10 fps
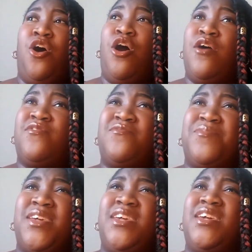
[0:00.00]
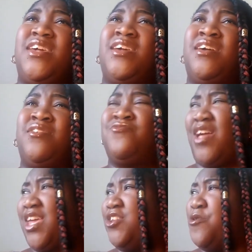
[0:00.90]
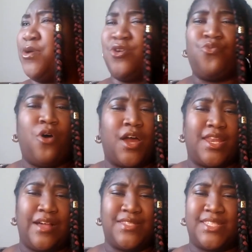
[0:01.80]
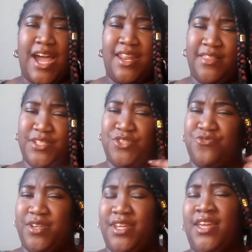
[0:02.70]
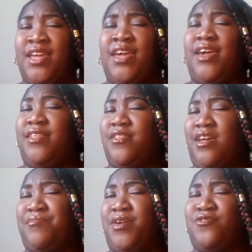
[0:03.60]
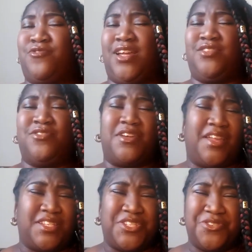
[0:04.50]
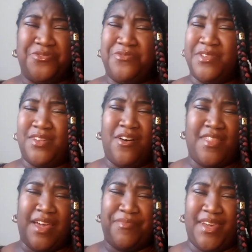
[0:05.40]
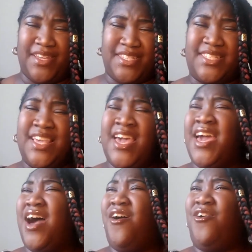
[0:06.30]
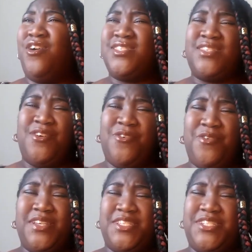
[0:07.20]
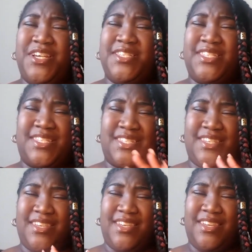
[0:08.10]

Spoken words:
off of me, like, you know, when you're walking outside in the street and like men are like looking at you and all that mess. Also, it's just